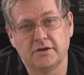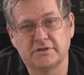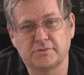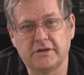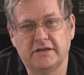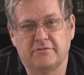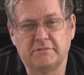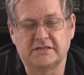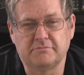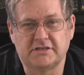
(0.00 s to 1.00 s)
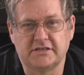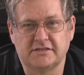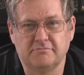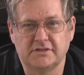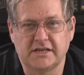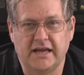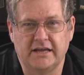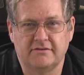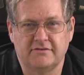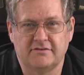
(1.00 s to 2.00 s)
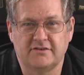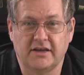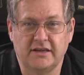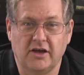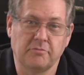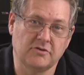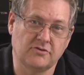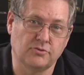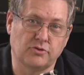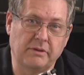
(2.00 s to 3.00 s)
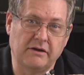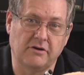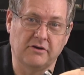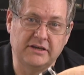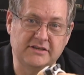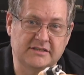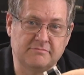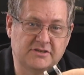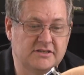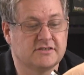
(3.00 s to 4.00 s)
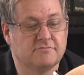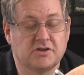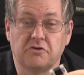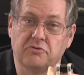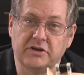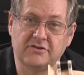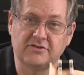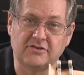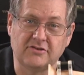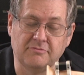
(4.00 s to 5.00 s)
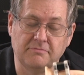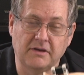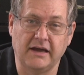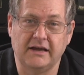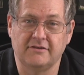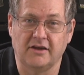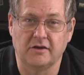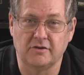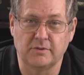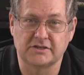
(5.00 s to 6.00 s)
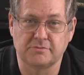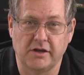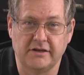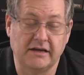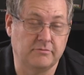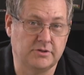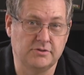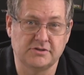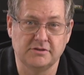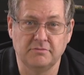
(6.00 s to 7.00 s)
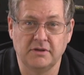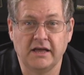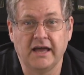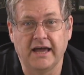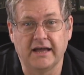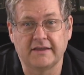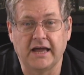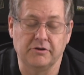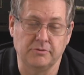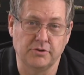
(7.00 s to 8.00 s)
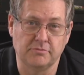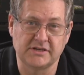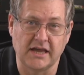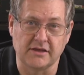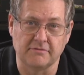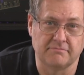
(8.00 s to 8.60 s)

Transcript: it's Wayne here from E-Stim Systems, and today I'm going to talk about our E-Stim Systems ring system, and I'm going to explain how you use them and how you put them together.